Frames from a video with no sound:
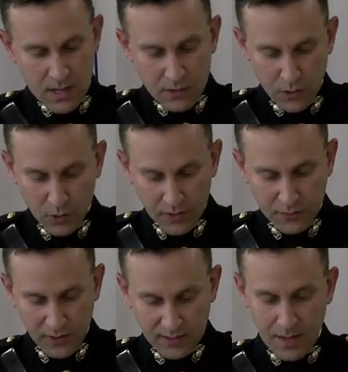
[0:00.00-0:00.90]
The only
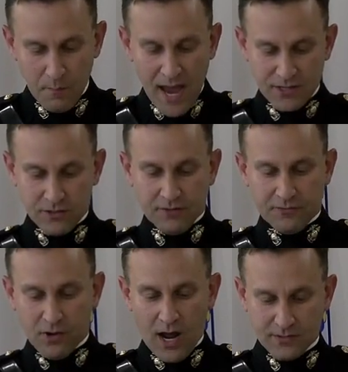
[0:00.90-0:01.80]
thing that matched their
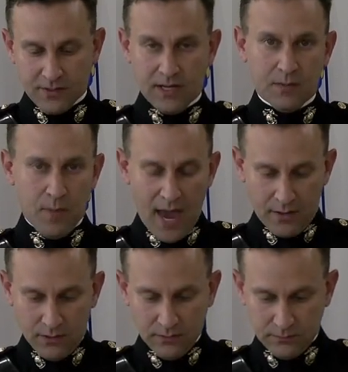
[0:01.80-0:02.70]
ferocity in
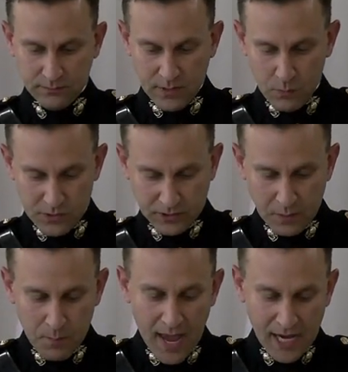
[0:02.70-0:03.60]
battle was their
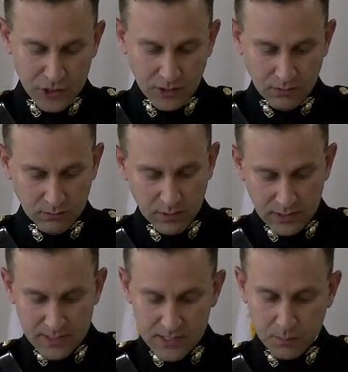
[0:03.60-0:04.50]
compassion
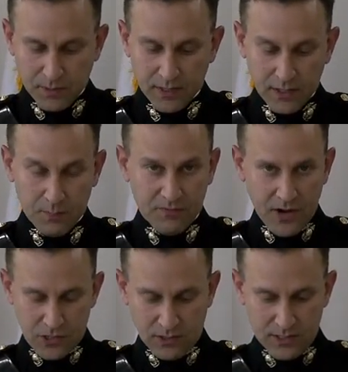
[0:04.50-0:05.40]
and discipline and their
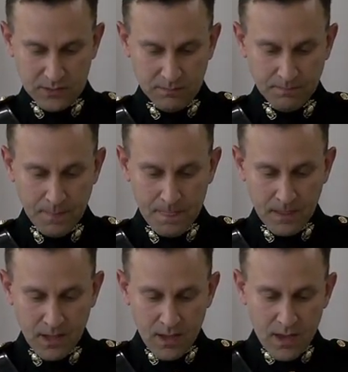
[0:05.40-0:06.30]
professionalism.
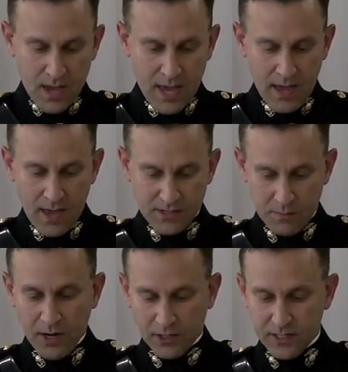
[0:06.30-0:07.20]
As
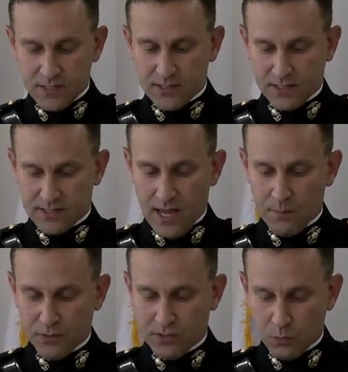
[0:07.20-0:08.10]
America's
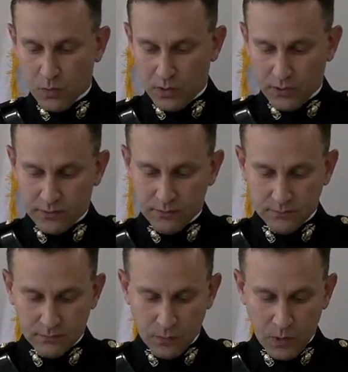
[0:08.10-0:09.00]
example to the world,
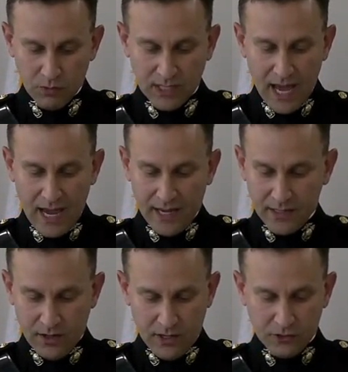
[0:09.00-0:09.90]
we
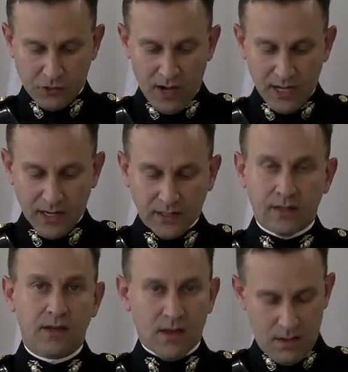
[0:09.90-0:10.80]
relied on our training,
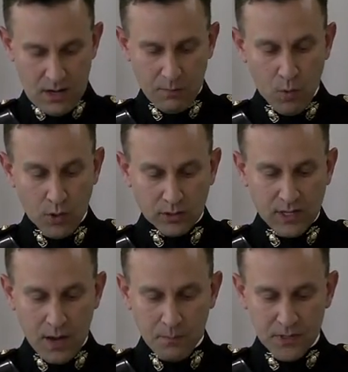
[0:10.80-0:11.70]
our moral
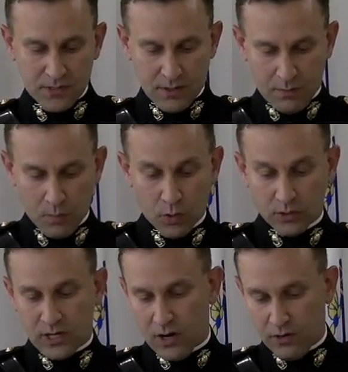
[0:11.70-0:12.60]
compass, our moral
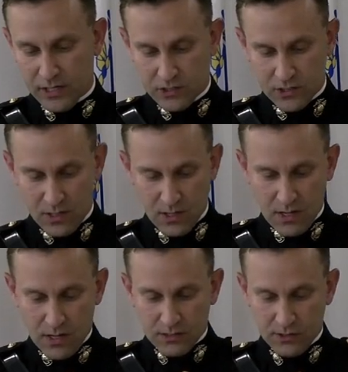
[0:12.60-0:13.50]
courage
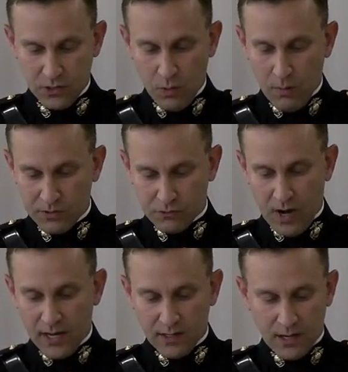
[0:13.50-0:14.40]
to do what was
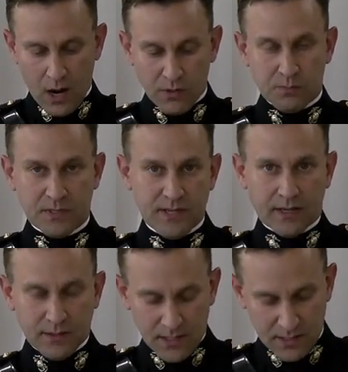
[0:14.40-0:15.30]
right and always
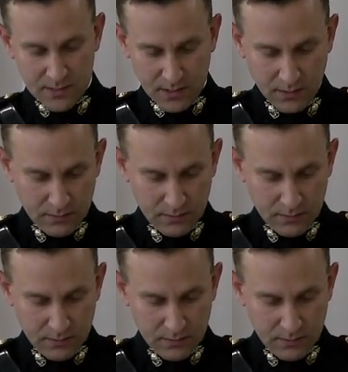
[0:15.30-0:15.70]
protect the innocent.